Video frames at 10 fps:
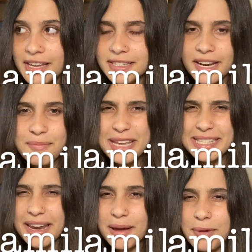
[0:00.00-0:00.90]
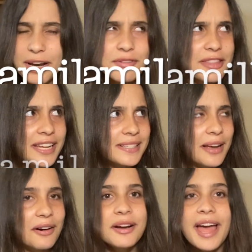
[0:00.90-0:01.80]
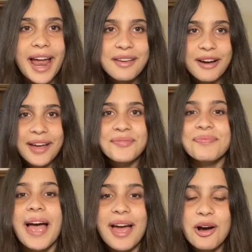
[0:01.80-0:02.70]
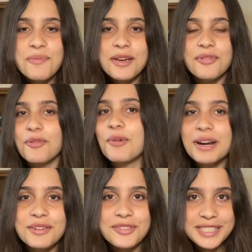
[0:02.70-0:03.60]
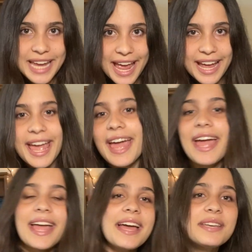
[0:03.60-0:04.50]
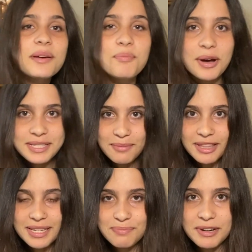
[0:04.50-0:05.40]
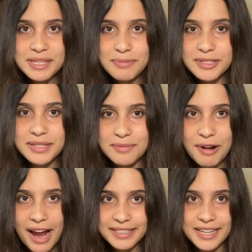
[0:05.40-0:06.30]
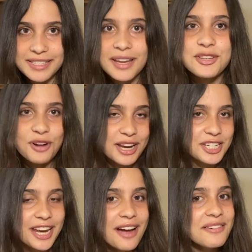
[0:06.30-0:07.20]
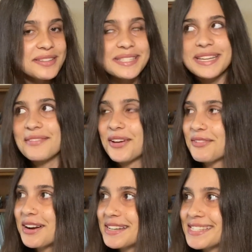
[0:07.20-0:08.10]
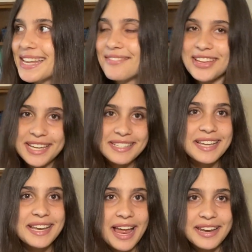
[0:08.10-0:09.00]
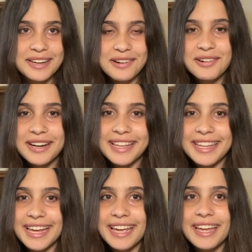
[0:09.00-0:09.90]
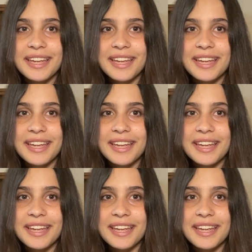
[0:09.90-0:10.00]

Did I mess that up? I don't think so. Anyway, I hope you have a wonderful day and put some of these principles into practice. Try shit out, see if it works. If it doesn't, edit accordingly.